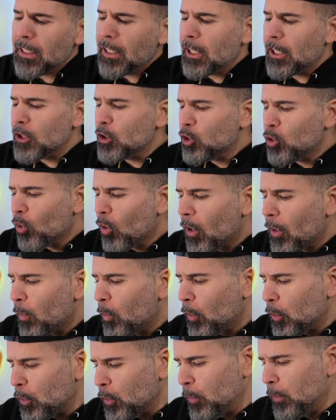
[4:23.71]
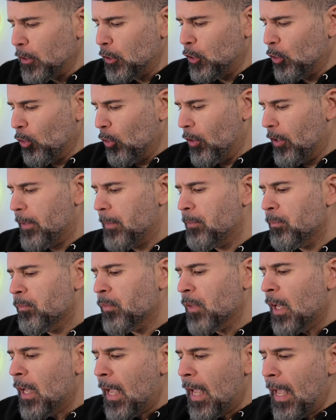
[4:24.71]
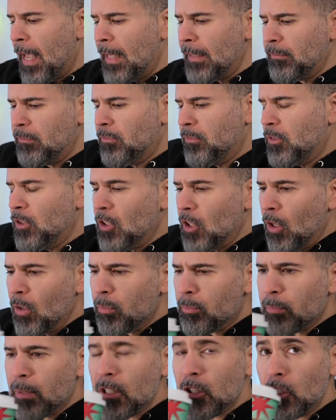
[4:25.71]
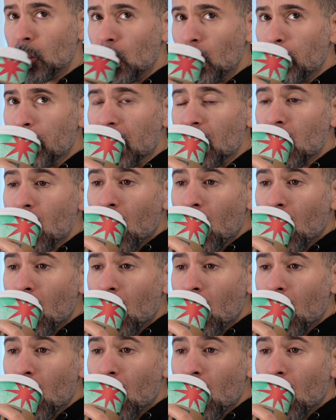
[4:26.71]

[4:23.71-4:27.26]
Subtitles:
enjoy what you enjoy, and, you know, be stupid.